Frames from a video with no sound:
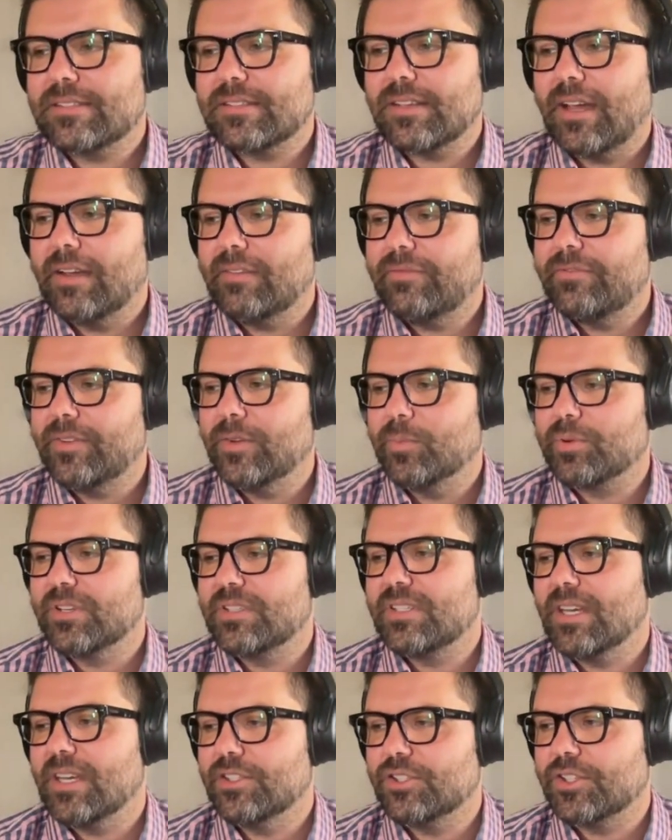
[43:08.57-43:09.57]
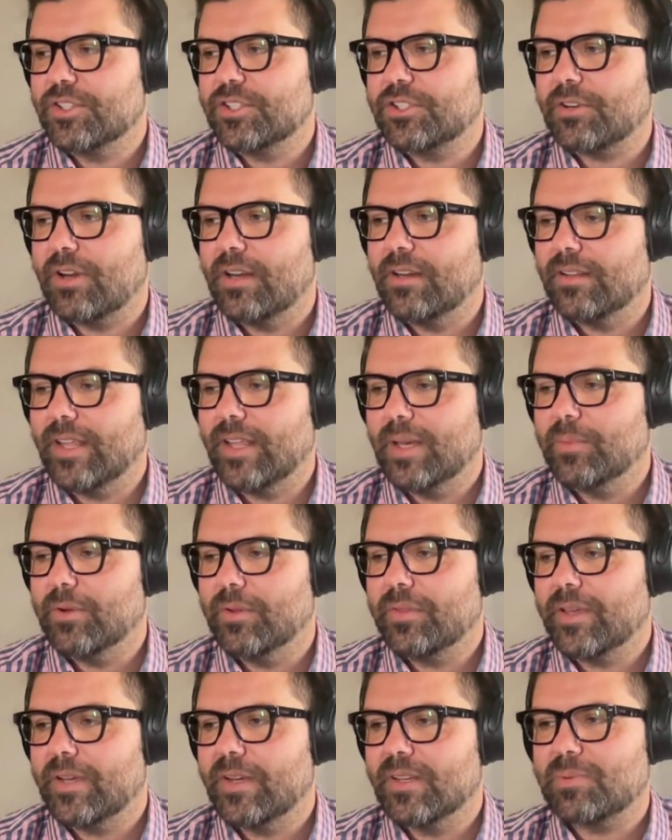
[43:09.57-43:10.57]
feel pretentious trying to label
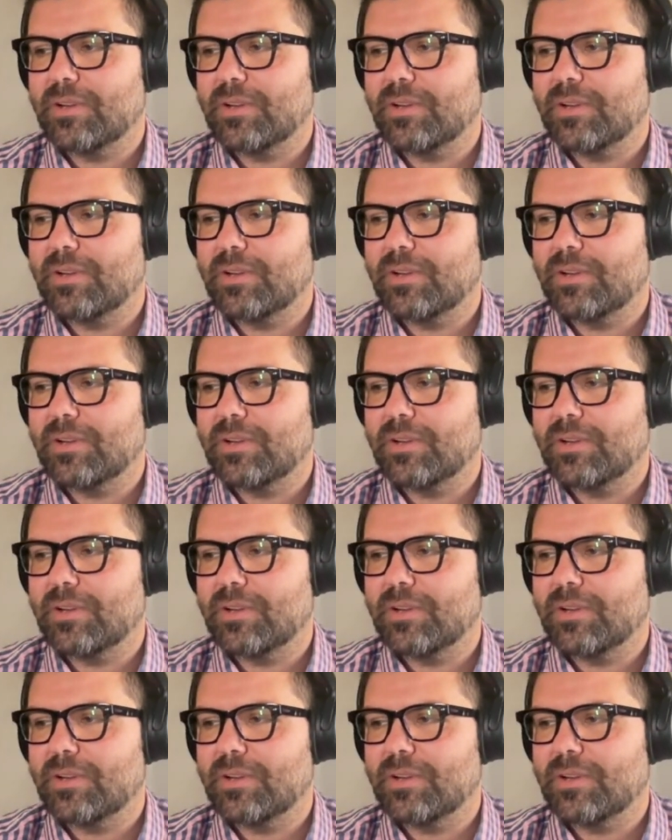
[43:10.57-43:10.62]
things,